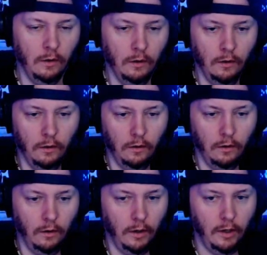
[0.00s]

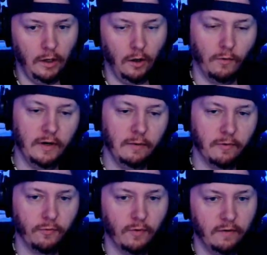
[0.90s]
Or run number
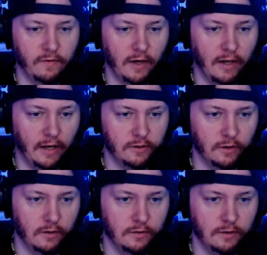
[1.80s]
three of the night,
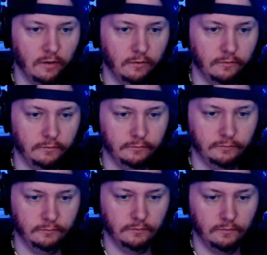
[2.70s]
actually. So,
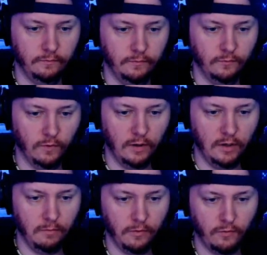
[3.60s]
run
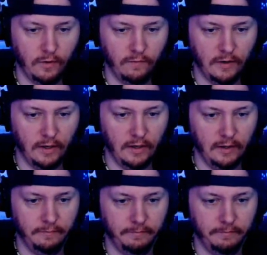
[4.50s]
number three of the night.